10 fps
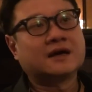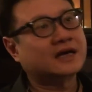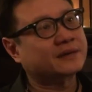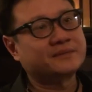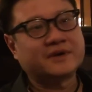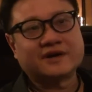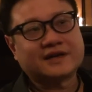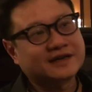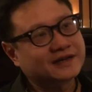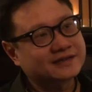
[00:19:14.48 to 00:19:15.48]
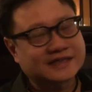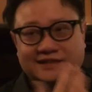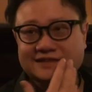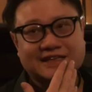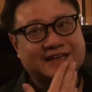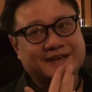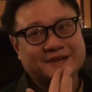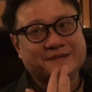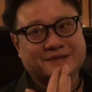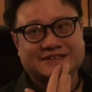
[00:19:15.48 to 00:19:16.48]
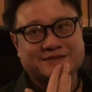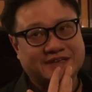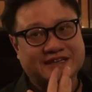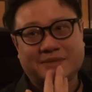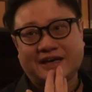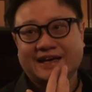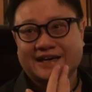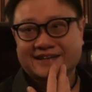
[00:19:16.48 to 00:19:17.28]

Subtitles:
Captain America, sad to say, was really bad.